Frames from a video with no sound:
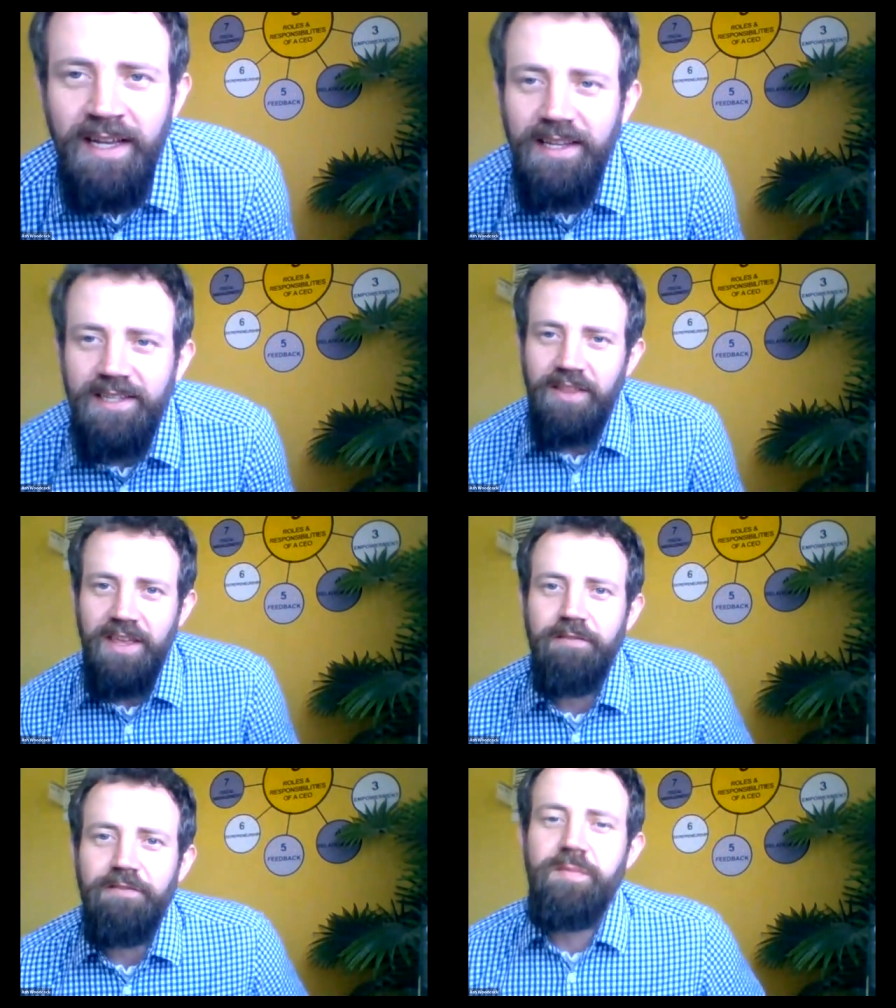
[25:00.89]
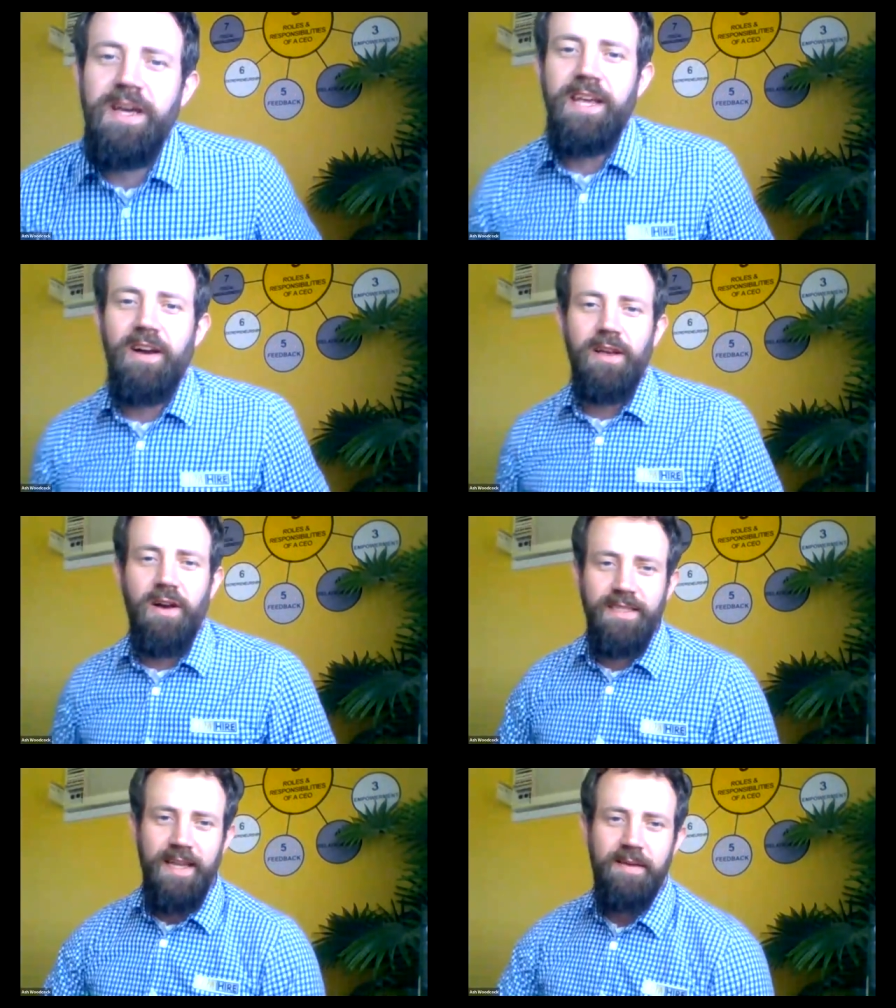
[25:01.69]
So I think for me,
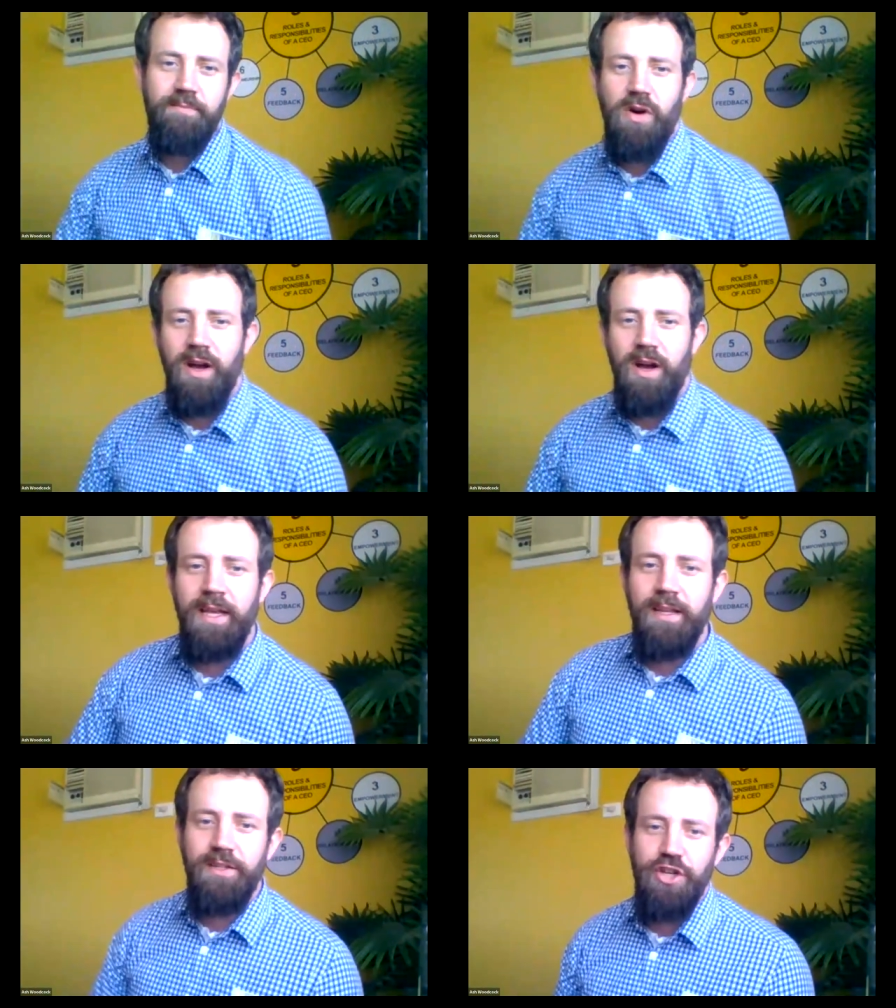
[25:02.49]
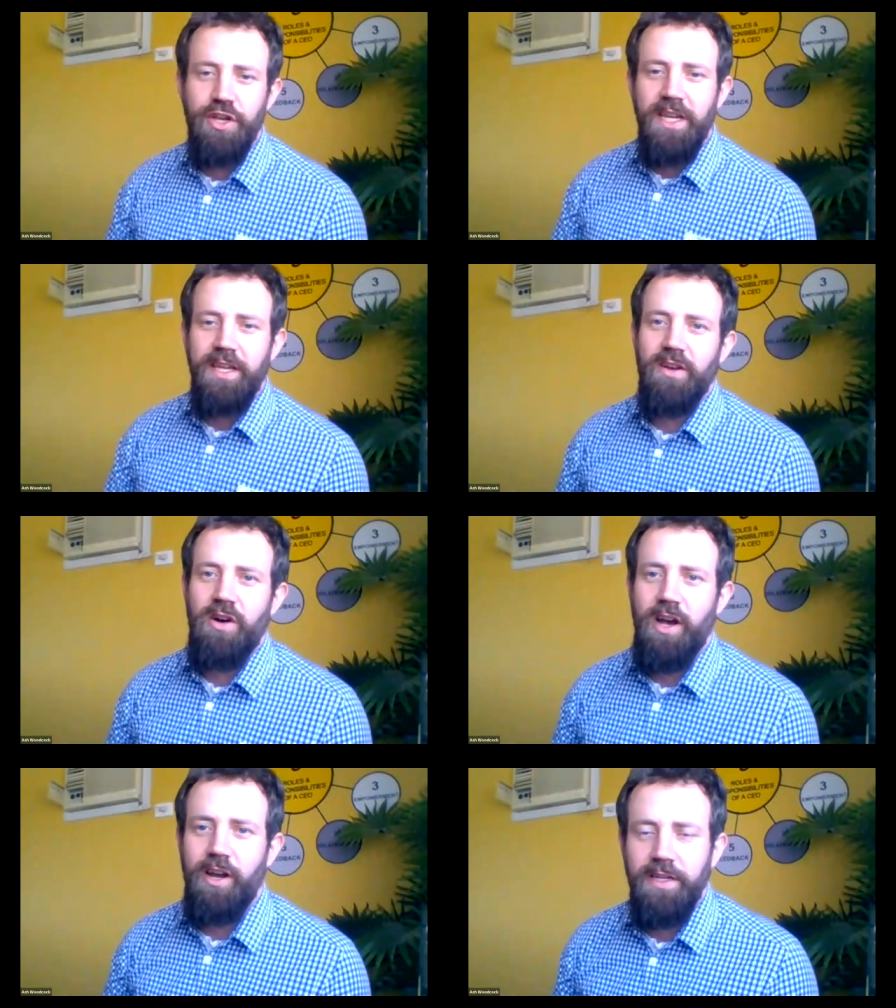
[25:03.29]
I started my journey in the
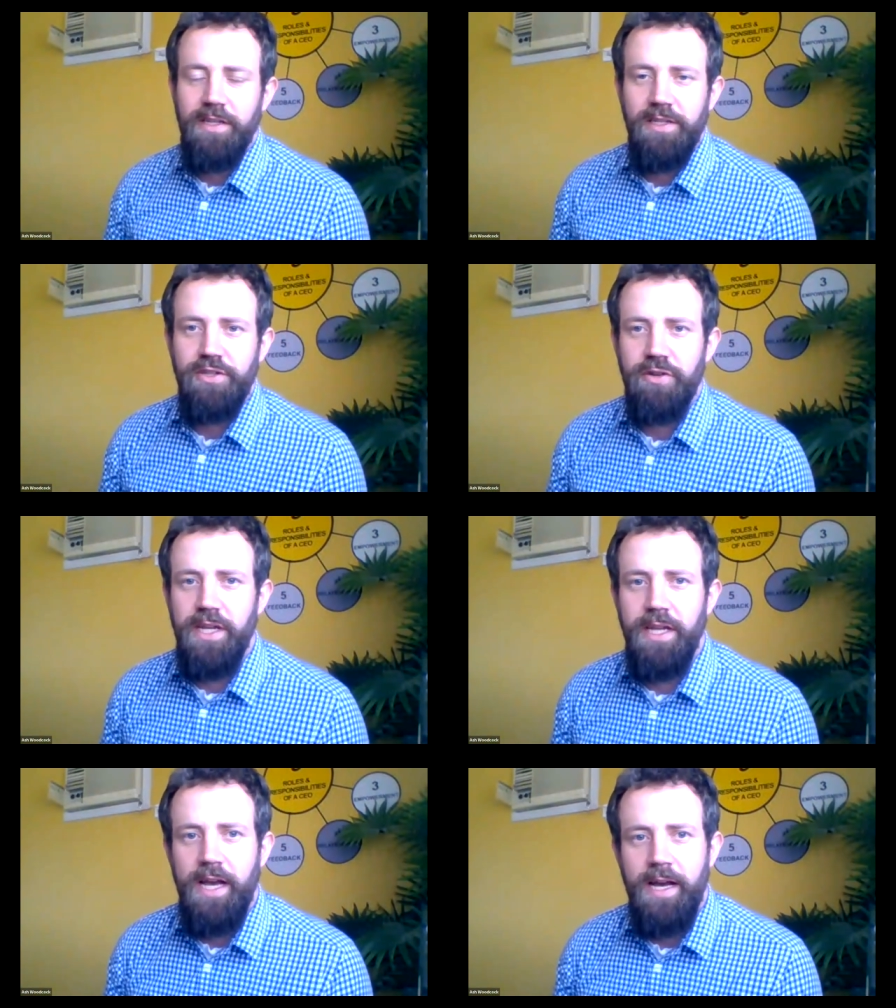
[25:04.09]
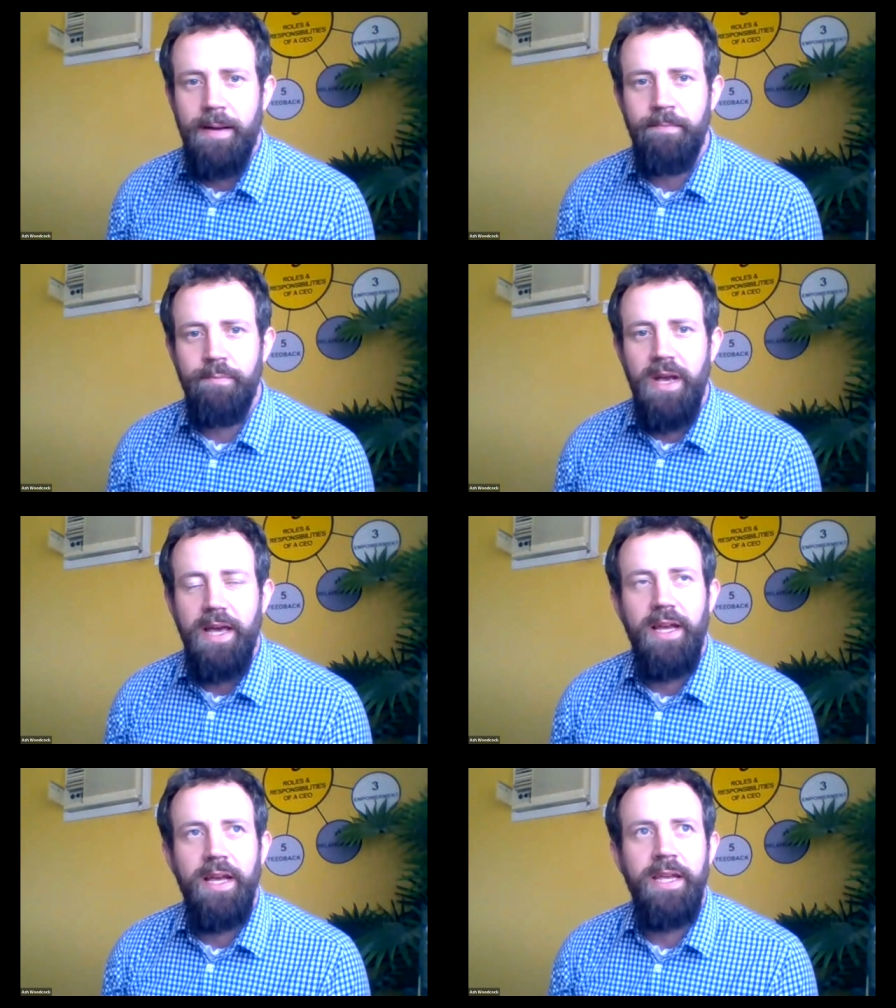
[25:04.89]
hire industry
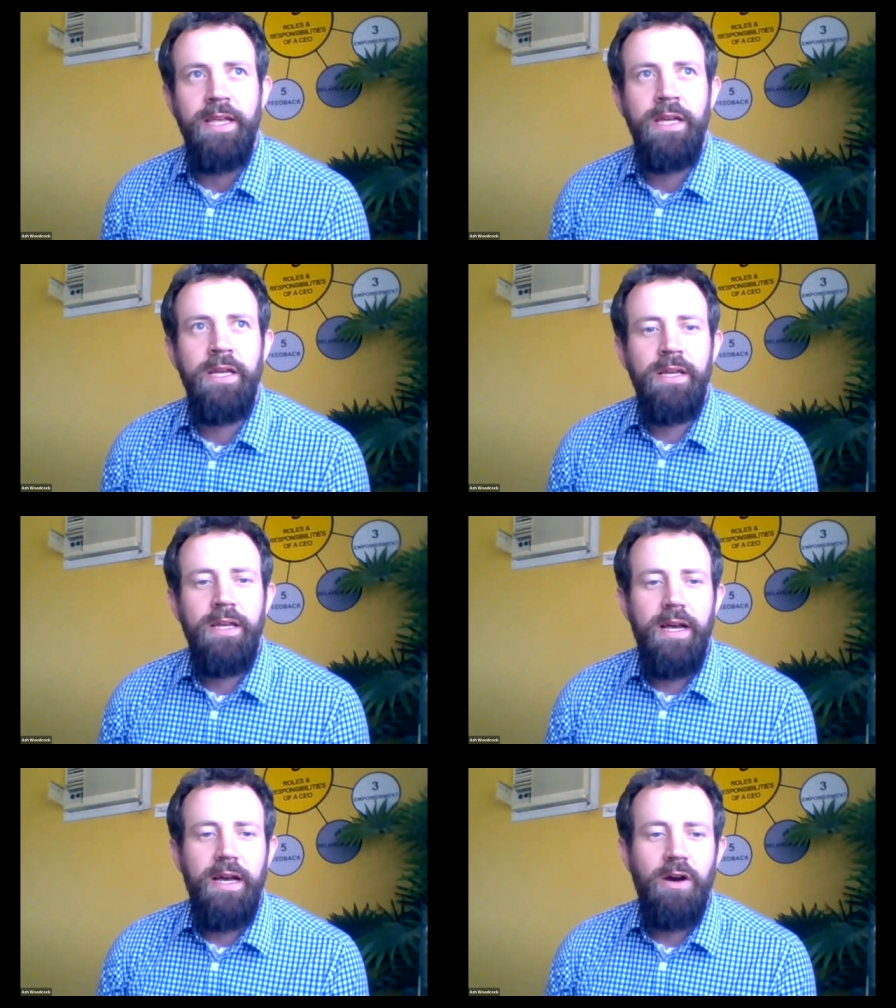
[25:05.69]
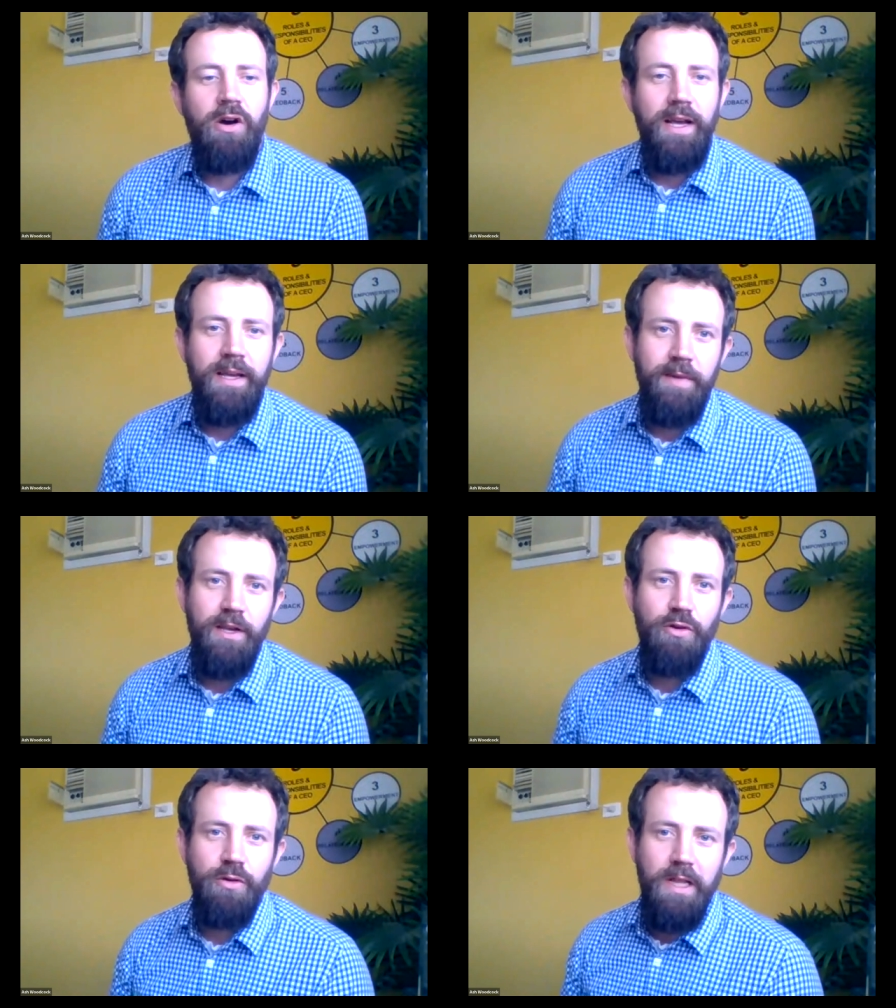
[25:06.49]
at a hire company
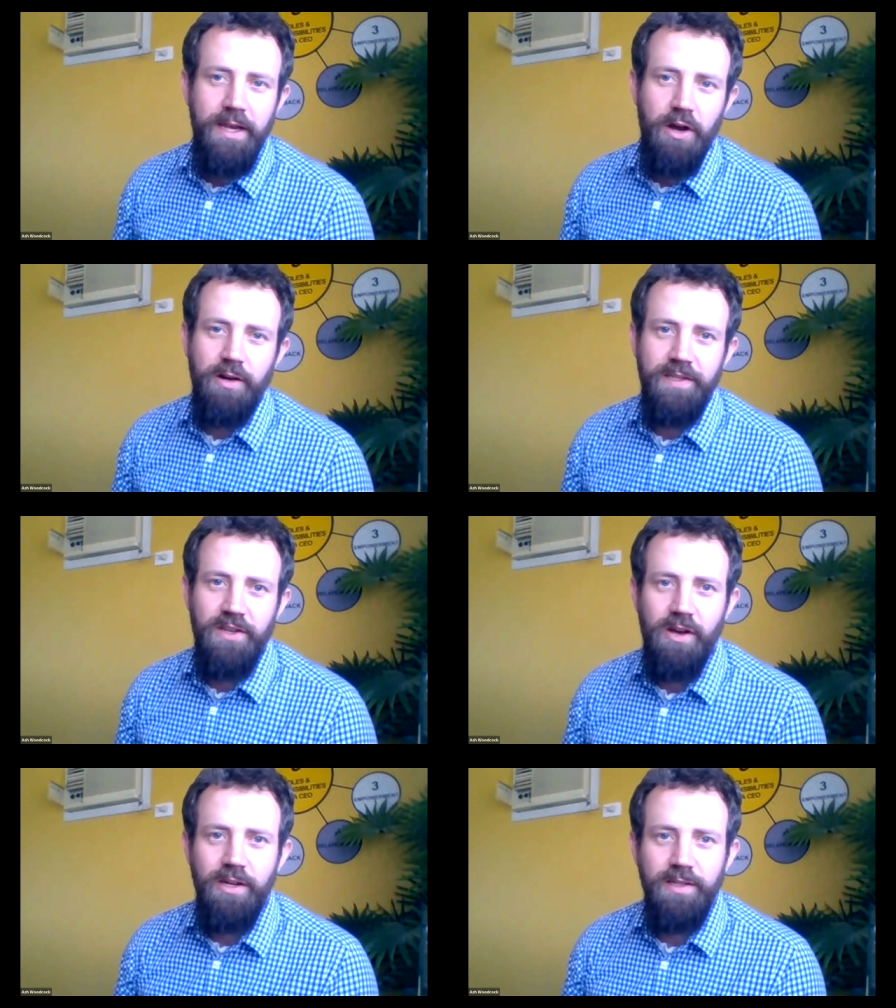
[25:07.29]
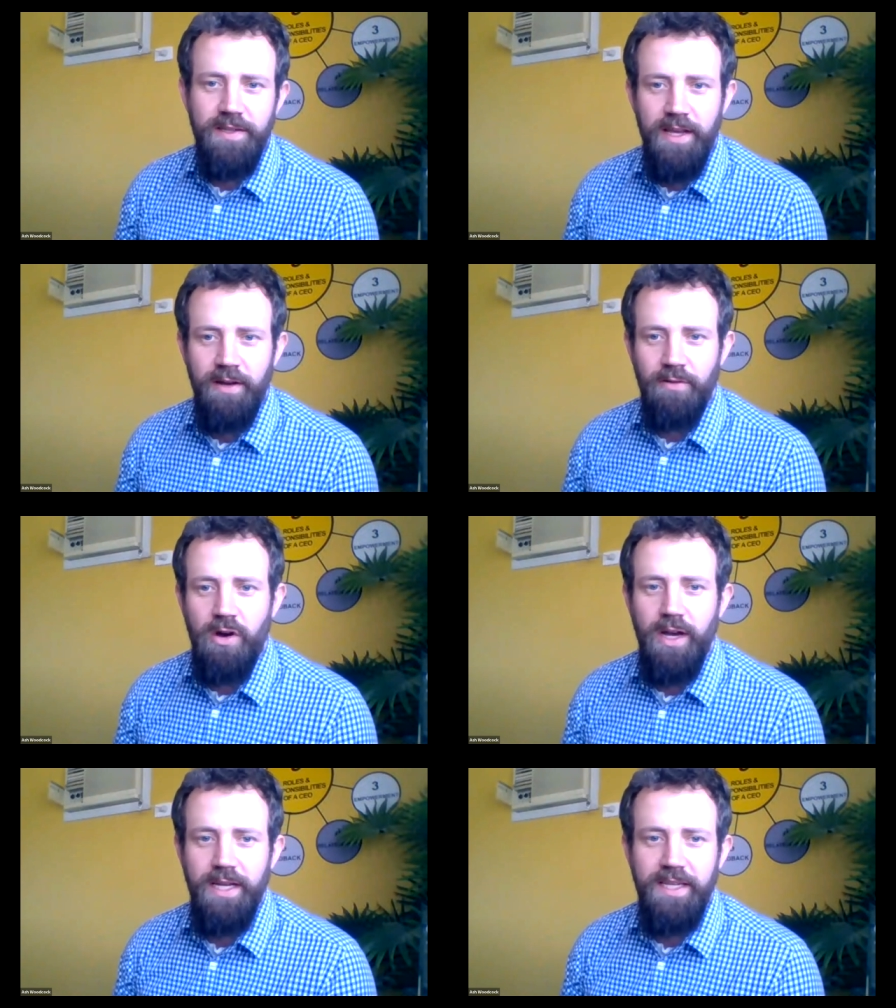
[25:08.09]
called Glen Iris Hire. It's now
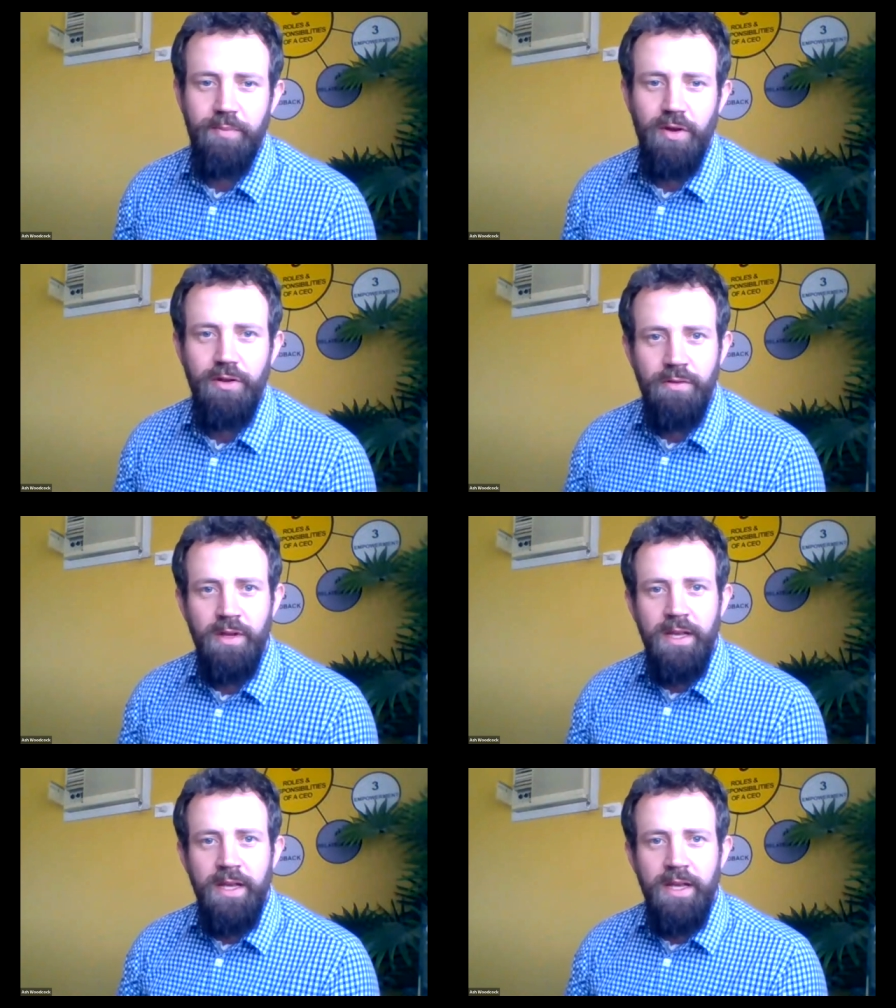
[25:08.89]
Hire Depot.